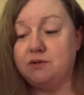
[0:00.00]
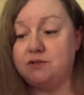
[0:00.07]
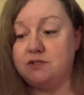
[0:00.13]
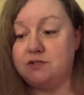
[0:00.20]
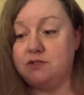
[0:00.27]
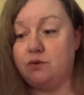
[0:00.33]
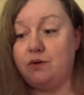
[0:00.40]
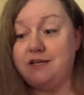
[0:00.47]
to
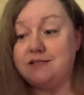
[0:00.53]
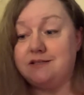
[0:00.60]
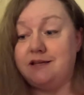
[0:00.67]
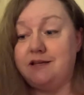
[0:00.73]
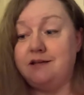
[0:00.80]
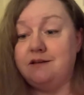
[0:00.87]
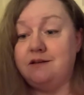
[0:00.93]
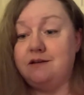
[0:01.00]

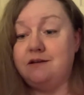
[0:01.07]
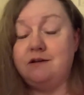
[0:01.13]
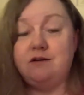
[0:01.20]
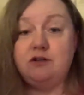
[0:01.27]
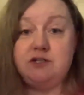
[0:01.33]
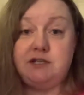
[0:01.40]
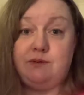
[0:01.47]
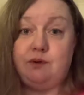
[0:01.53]
squeezing,
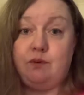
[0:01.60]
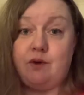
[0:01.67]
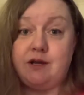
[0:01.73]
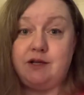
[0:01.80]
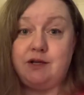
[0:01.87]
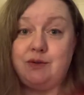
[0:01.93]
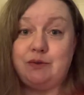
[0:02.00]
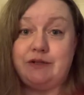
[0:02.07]
she would want
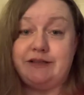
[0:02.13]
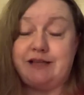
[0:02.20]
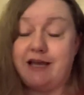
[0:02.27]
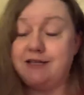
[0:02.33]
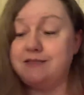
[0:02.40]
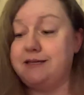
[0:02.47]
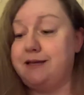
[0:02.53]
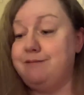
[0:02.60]
to
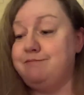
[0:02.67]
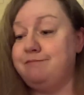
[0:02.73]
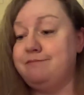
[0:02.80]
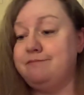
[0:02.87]
utilize it.